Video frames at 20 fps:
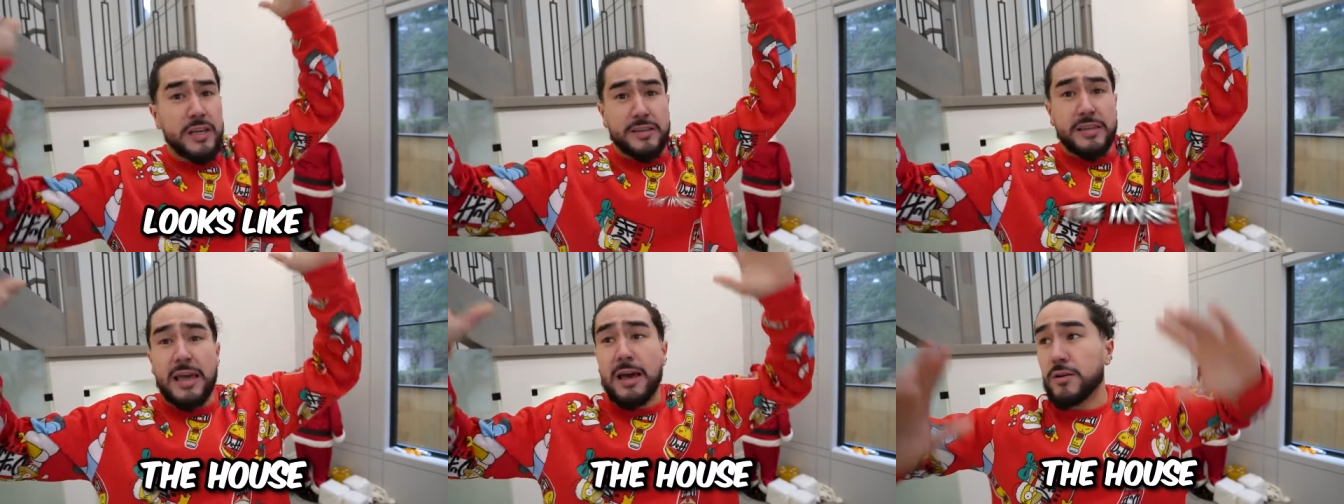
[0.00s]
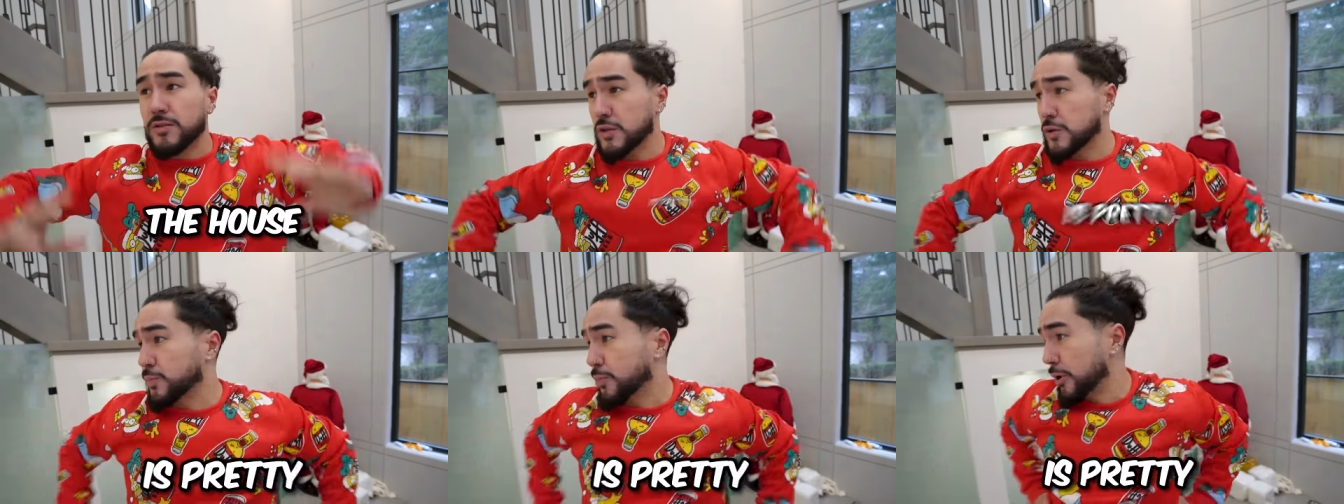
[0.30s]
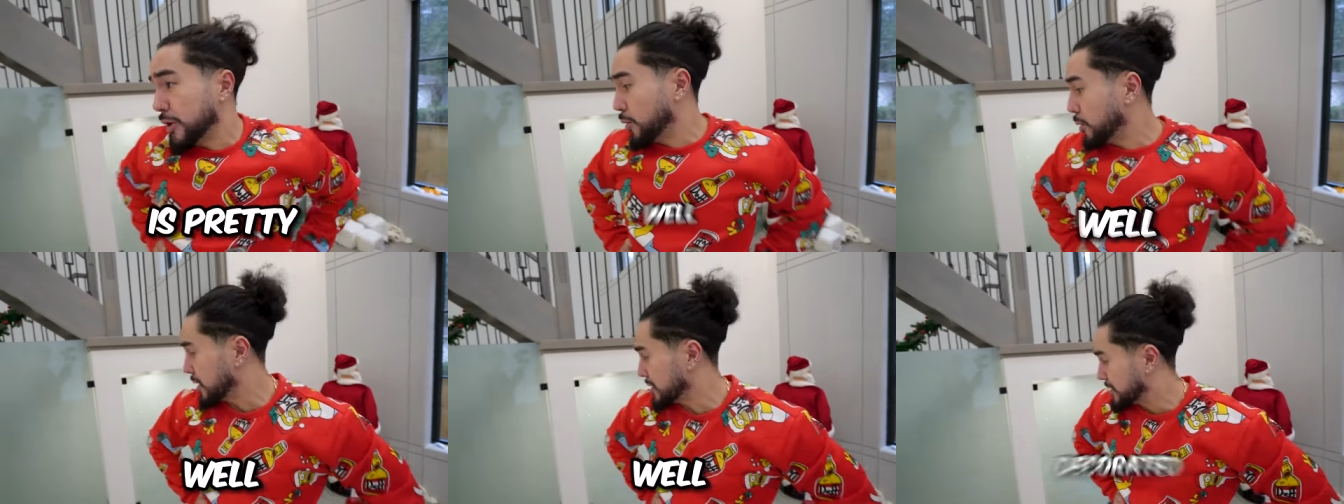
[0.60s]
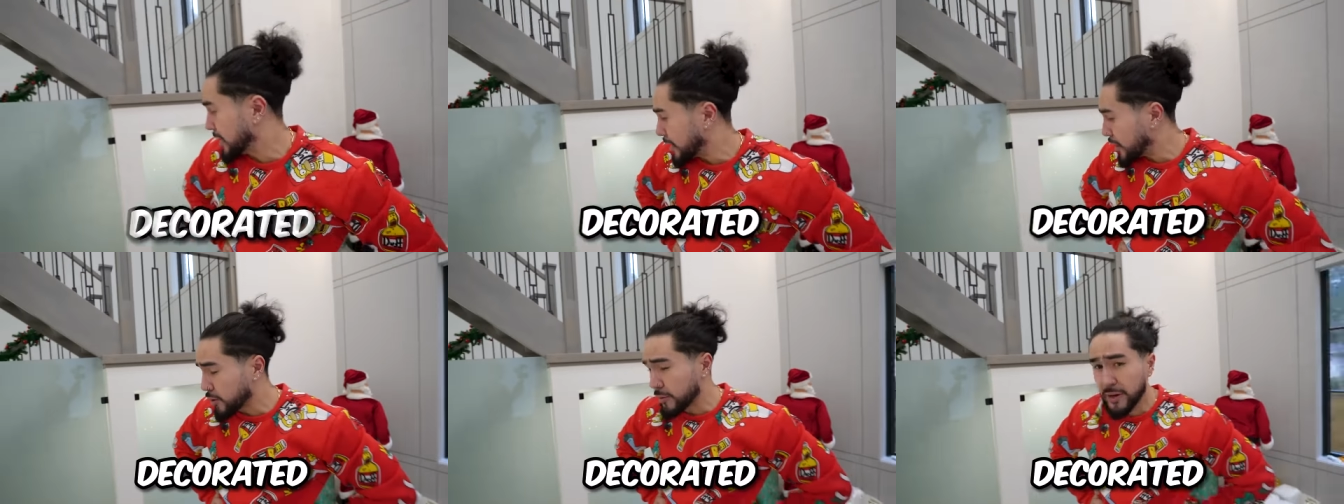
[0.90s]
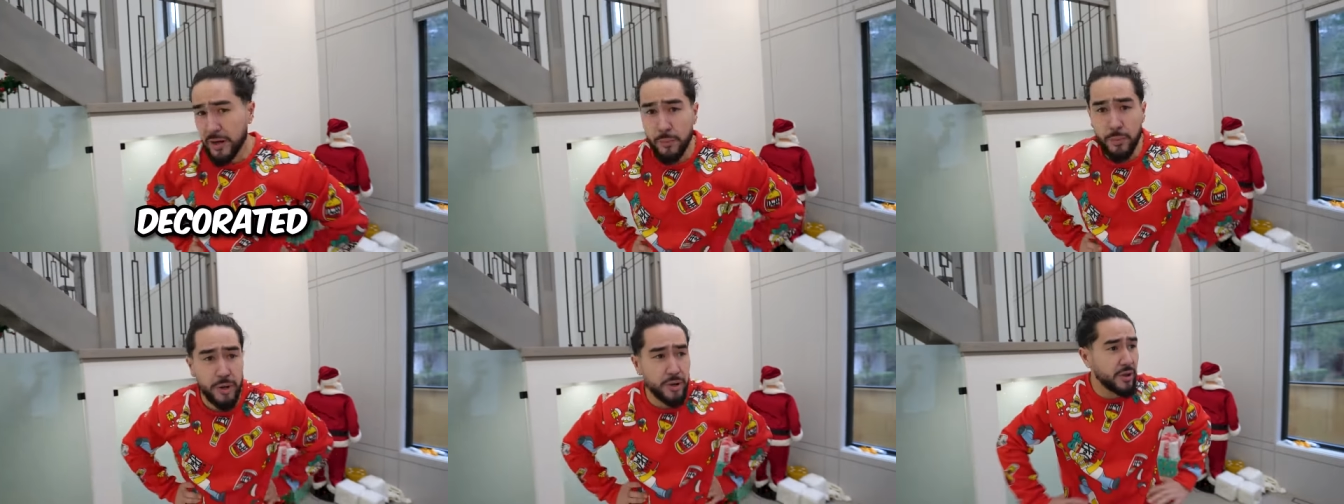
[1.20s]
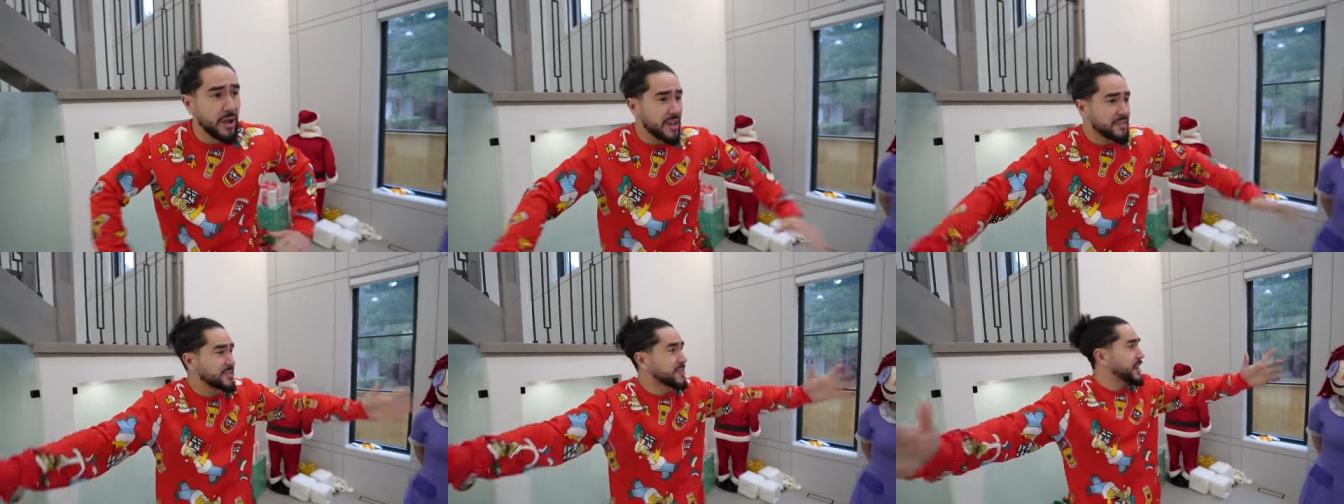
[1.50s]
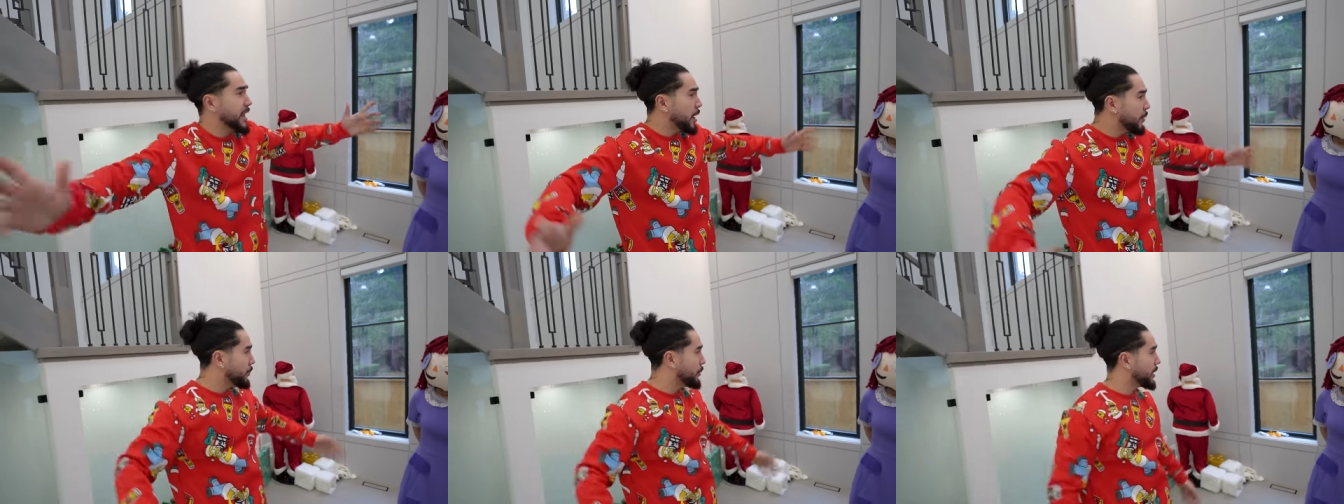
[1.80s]
like the house is pretty well decorated. What do you guys need
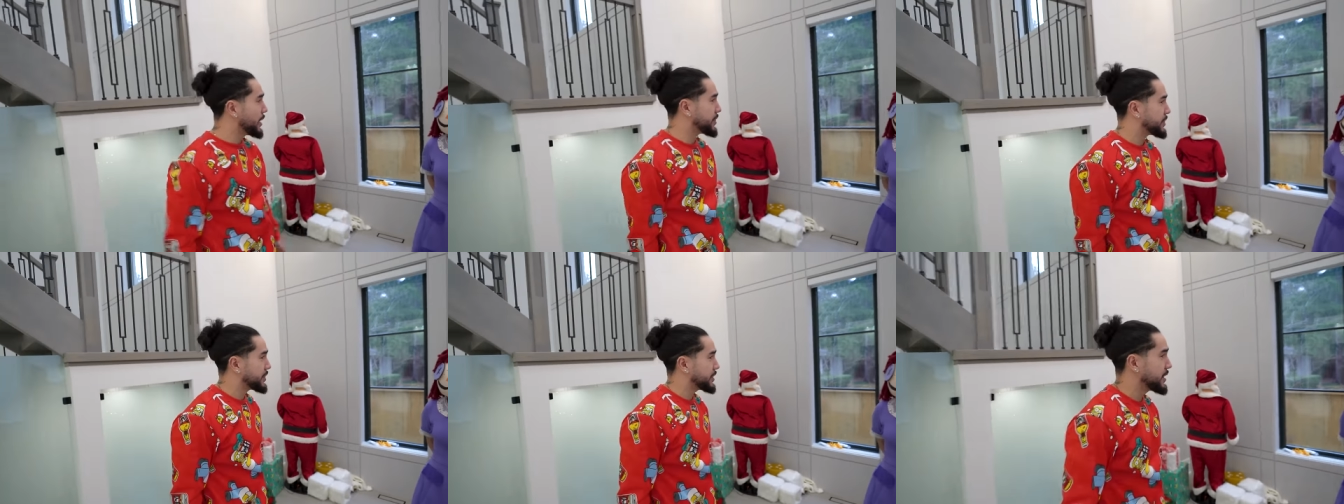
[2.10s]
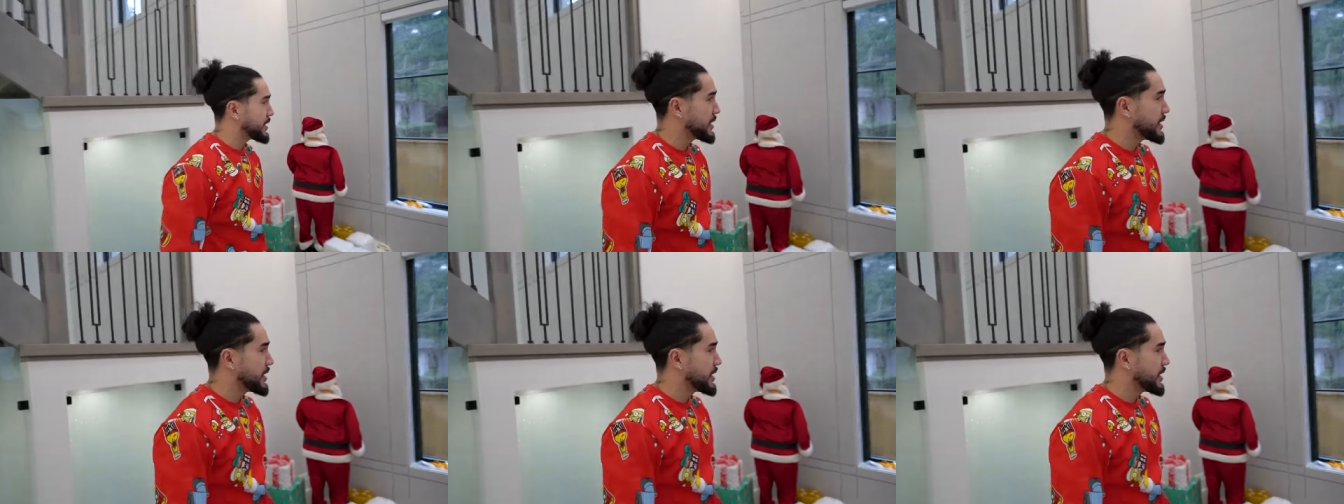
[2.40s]
help with?